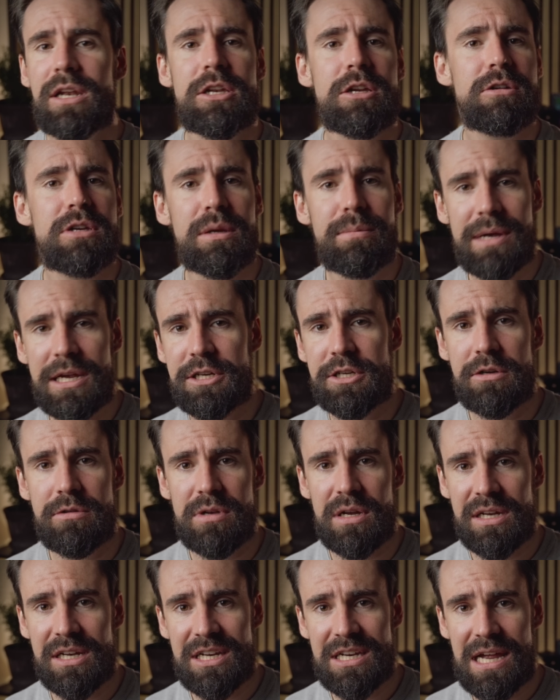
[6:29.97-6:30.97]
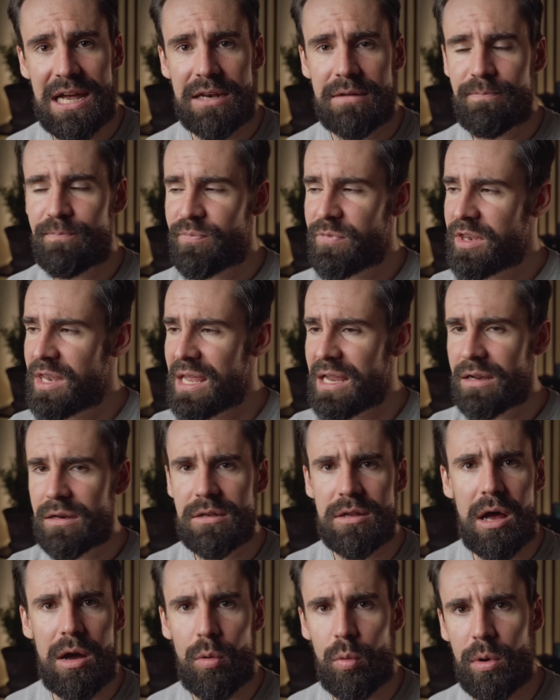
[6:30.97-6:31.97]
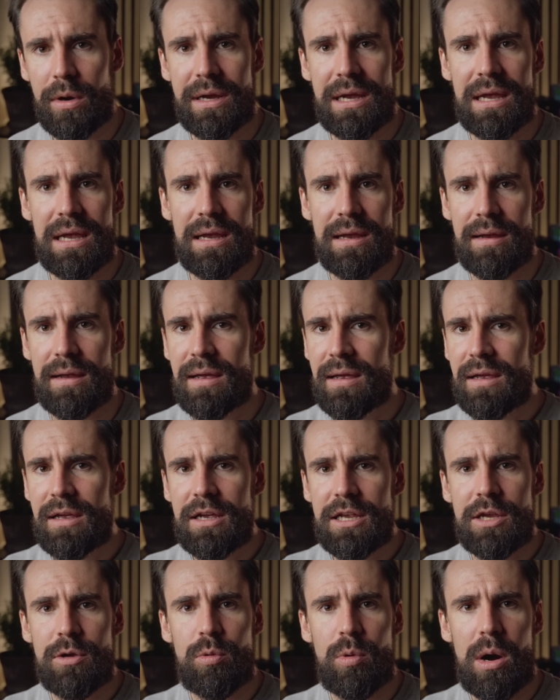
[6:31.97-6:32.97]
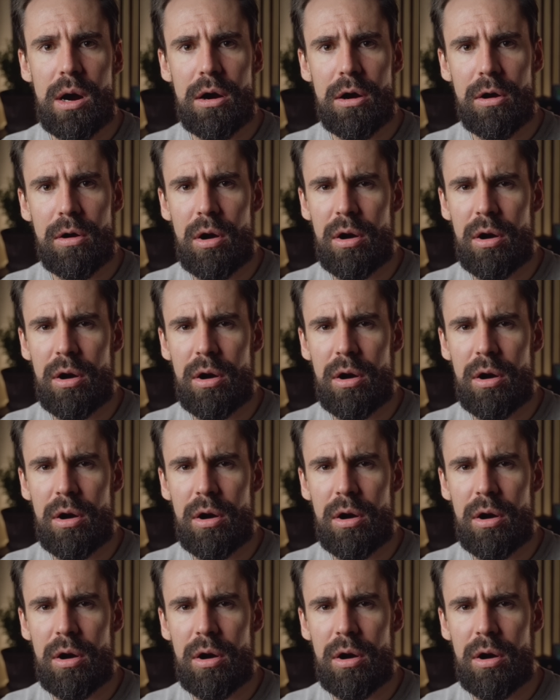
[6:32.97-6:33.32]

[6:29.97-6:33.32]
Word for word: into some issues on set, things not working, you are